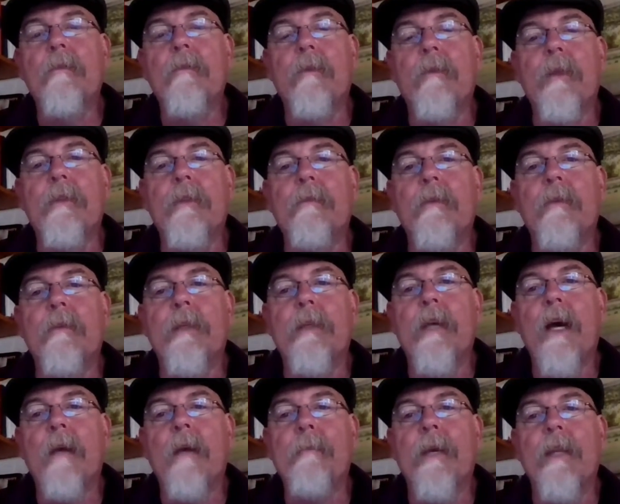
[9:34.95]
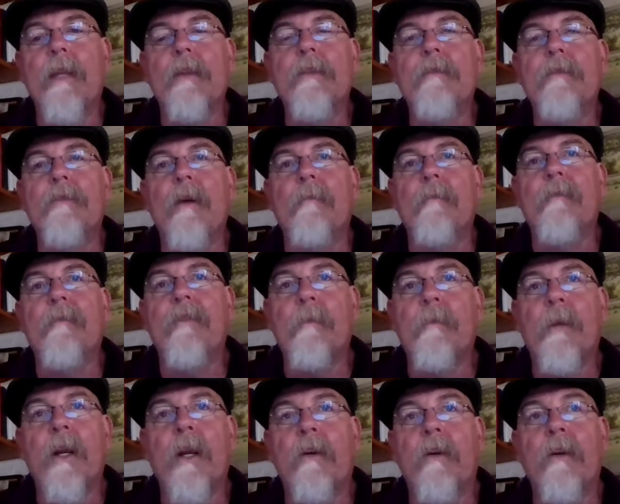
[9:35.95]
with comments from
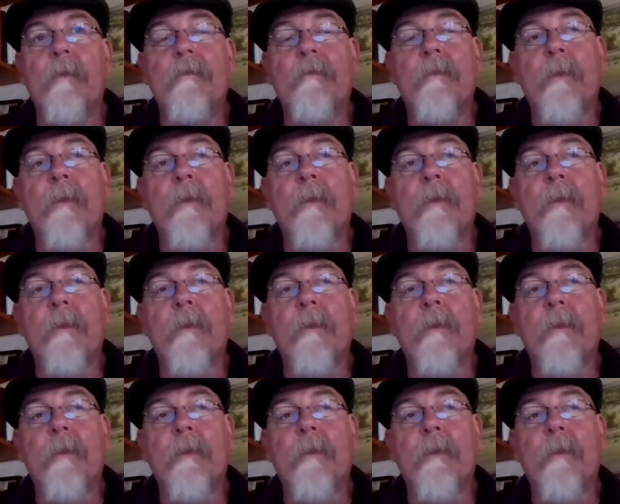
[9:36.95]
our group,